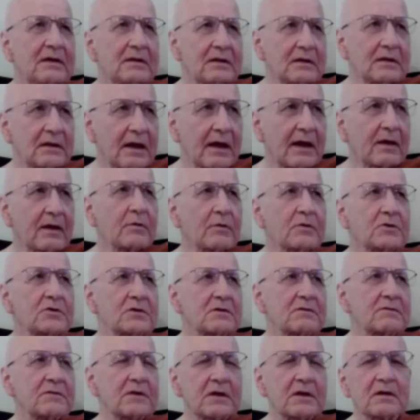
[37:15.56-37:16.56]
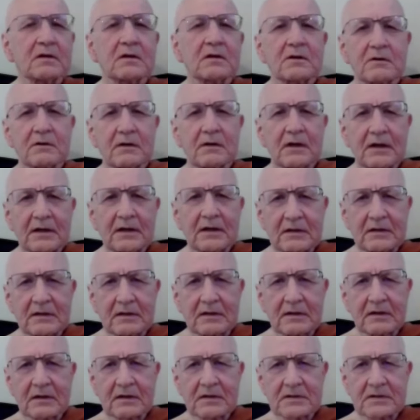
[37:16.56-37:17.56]
the language of the uncreated,
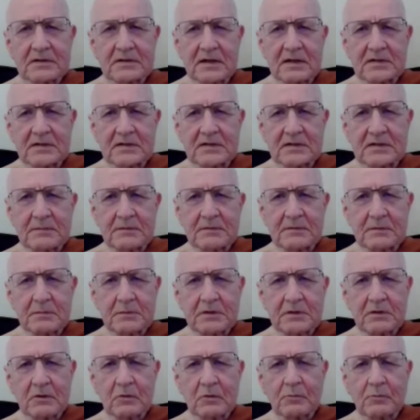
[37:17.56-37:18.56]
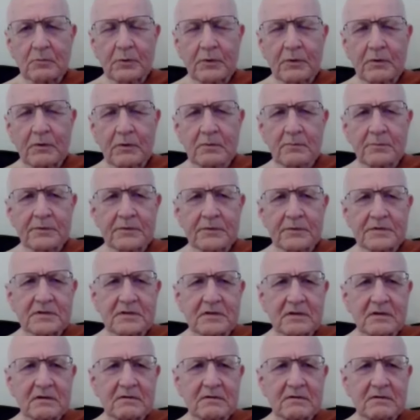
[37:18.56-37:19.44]
because that seemed to me the whole purpose.